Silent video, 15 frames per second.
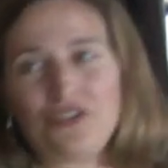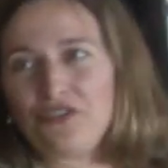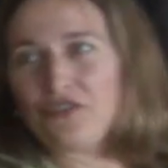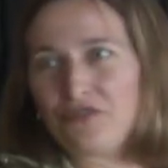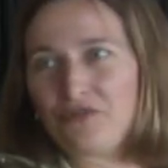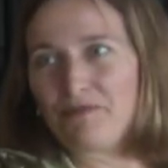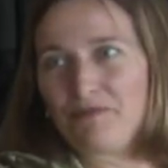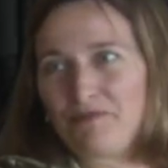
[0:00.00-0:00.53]

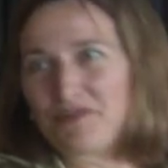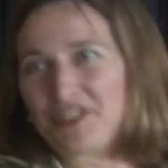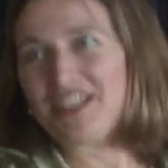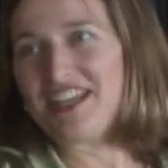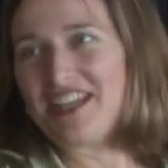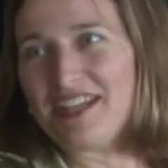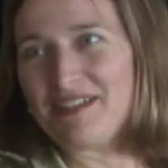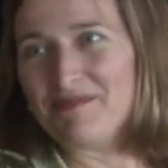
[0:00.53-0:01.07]
2
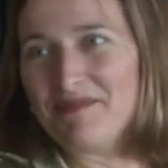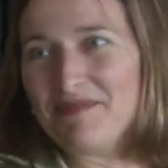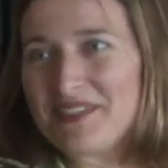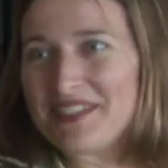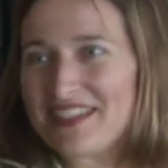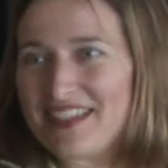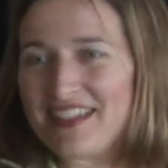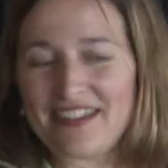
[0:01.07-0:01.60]

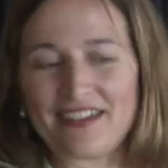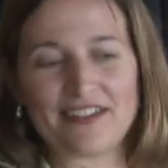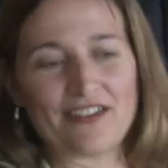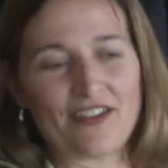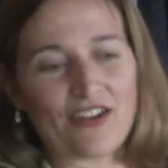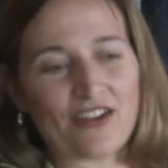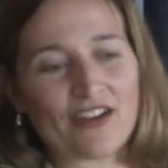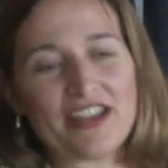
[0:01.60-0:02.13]
teams that
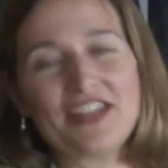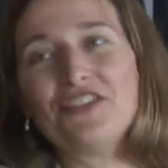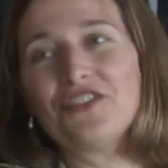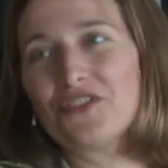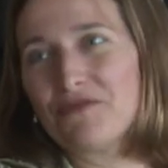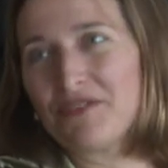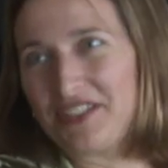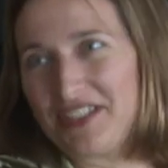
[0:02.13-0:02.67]
are
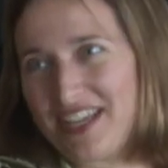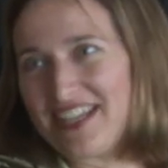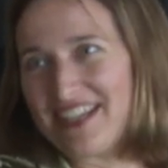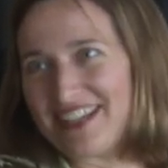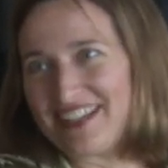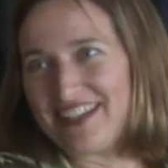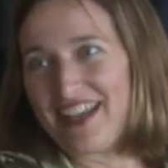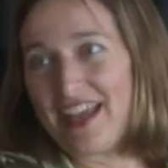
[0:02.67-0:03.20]

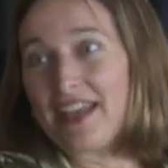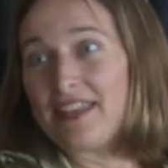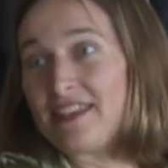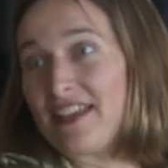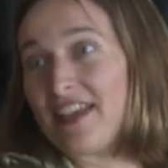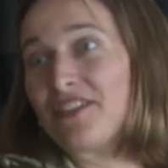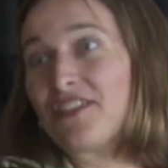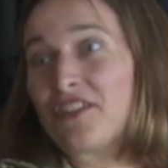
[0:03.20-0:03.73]
interrelated,
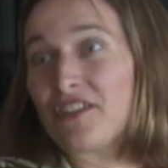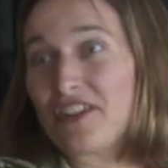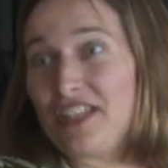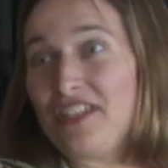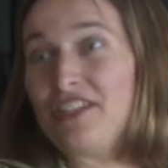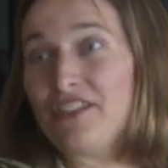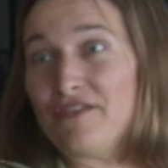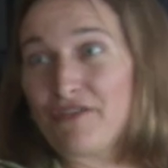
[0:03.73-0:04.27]
and yet they're
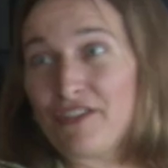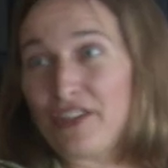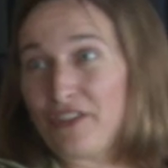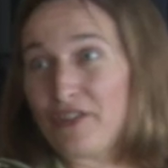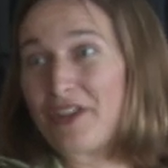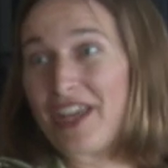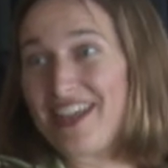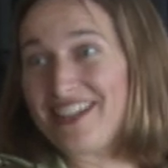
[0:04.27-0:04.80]
in
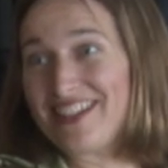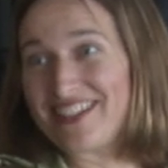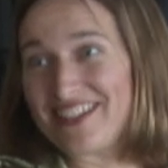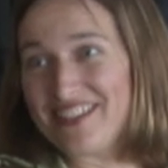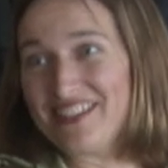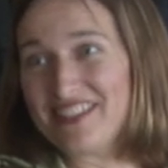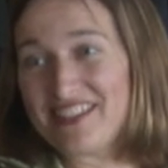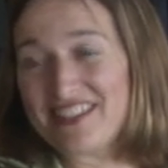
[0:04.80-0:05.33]
different
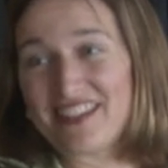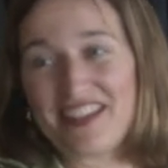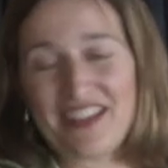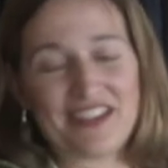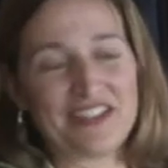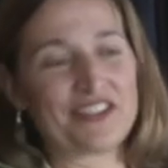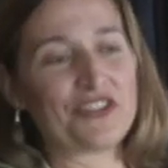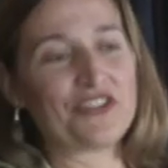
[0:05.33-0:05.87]
locations.
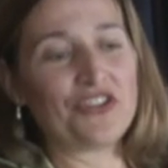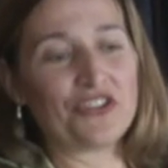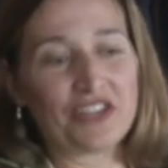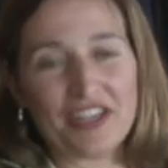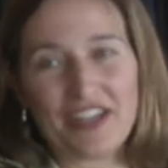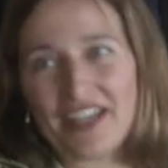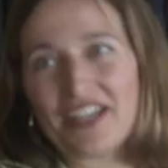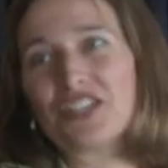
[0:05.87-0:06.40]
Mm-hmm. So
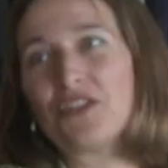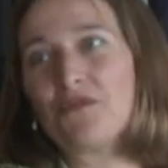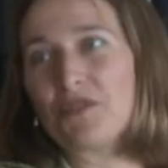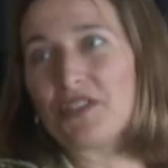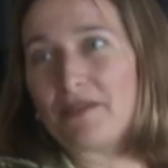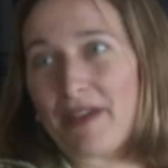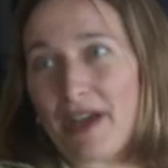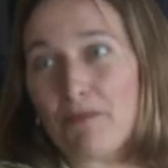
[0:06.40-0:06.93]
your
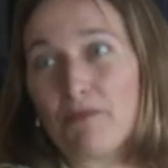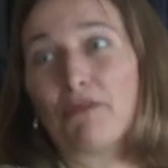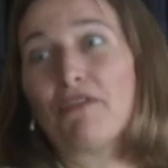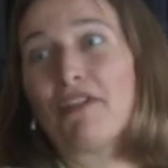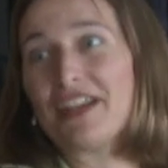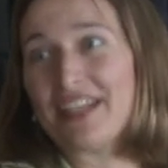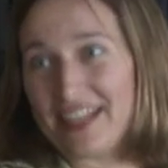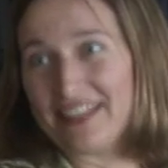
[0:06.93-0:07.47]
connection was about
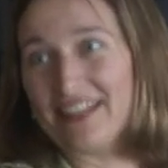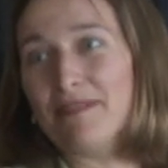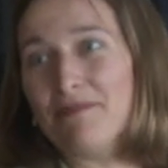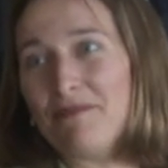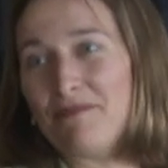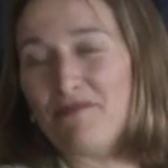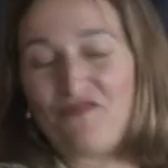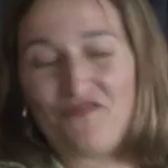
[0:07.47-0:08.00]
bringing
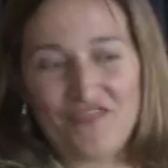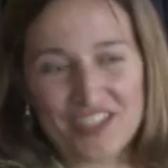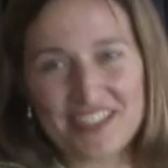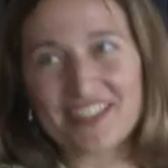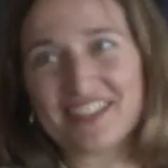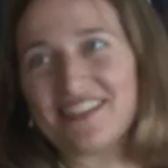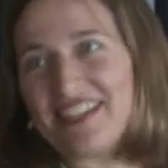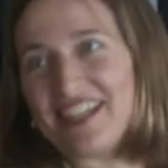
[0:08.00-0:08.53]
them
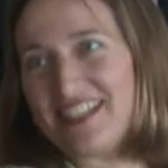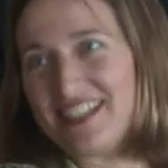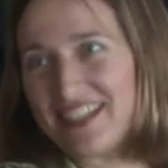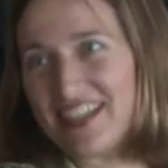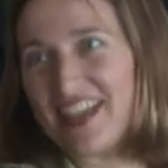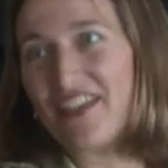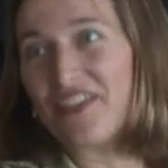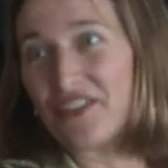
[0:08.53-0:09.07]
physically
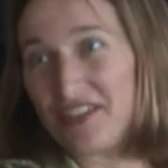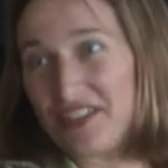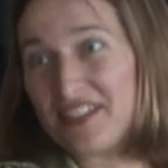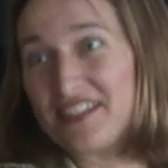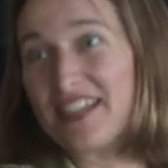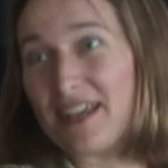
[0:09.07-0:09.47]
together in